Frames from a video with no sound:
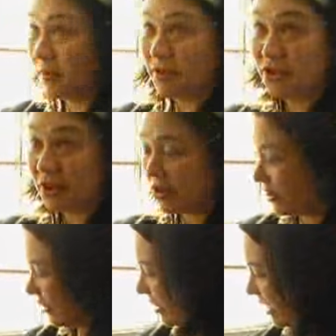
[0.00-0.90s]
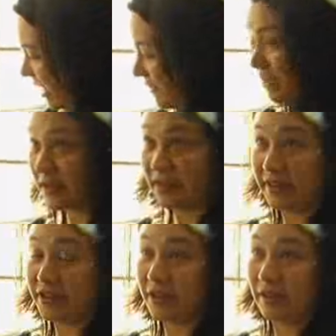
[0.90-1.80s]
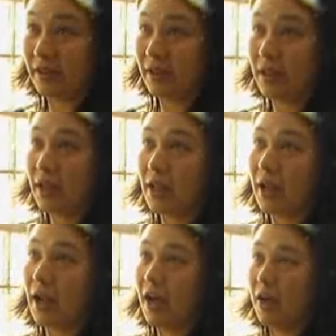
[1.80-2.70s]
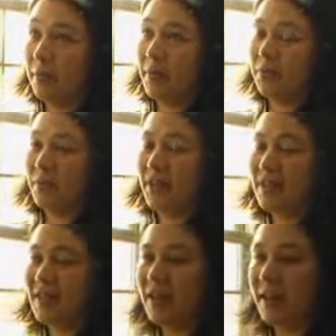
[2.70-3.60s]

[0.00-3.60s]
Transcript: keeping the New England weather out. Zainab found a product that